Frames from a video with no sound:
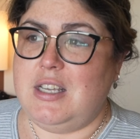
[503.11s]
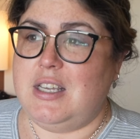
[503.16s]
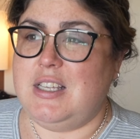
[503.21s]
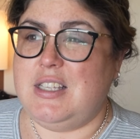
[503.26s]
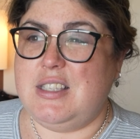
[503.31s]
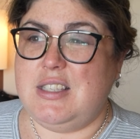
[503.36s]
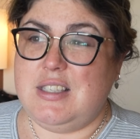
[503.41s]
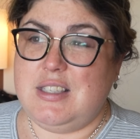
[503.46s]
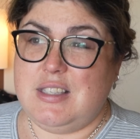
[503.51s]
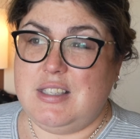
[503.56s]

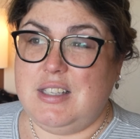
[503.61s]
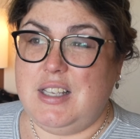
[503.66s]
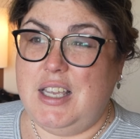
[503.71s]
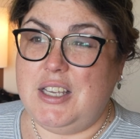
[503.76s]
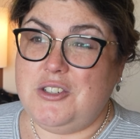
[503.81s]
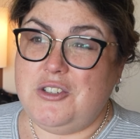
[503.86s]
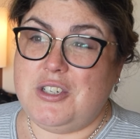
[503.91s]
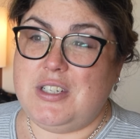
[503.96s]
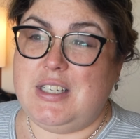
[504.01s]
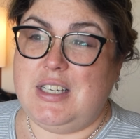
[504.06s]
It's
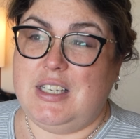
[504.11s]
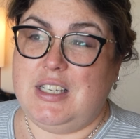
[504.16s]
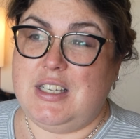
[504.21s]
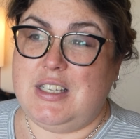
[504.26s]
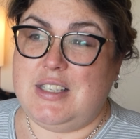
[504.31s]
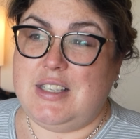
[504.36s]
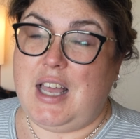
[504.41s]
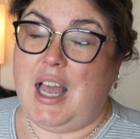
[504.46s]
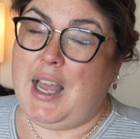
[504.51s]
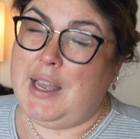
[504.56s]
interesting
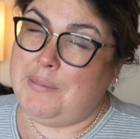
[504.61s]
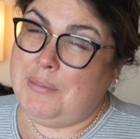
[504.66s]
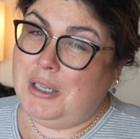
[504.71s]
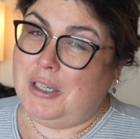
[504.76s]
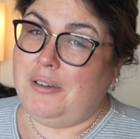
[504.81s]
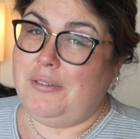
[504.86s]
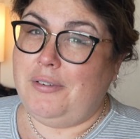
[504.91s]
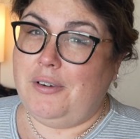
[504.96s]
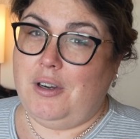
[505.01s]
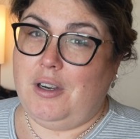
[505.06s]
because I'm
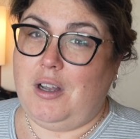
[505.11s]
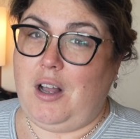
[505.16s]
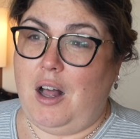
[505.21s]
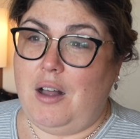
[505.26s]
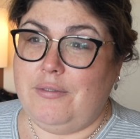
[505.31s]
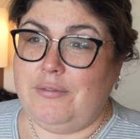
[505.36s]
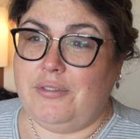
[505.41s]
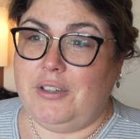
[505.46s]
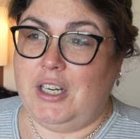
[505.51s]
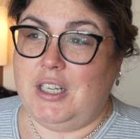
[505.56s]
here for a
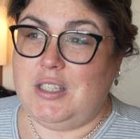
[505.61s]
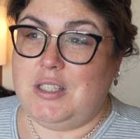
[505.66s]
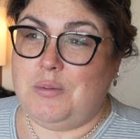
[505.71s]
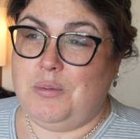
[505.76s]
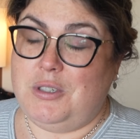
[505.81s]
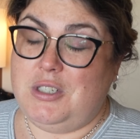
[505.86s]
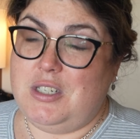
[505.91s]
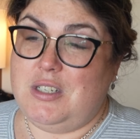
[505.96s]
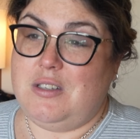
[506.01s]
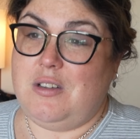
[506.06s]
conference,
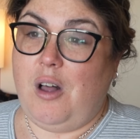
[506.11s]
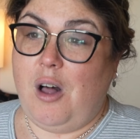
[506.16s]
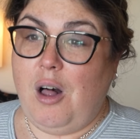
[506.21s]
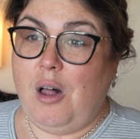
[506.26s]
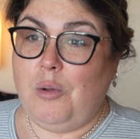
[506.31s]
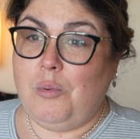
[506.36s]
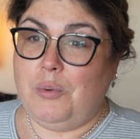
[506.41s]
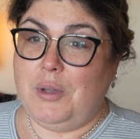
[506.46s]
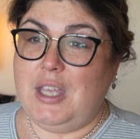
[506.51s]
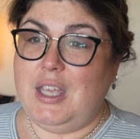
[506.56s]
which is
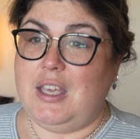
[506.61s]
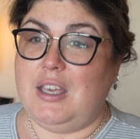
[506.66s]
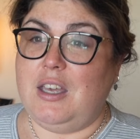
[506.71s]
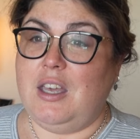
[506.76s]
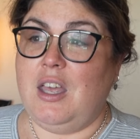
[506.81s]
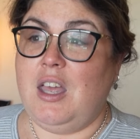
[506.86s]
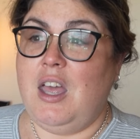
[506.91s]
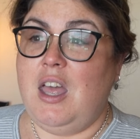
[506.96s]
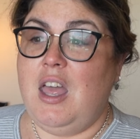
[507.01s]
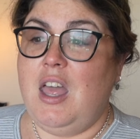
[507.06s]
all week,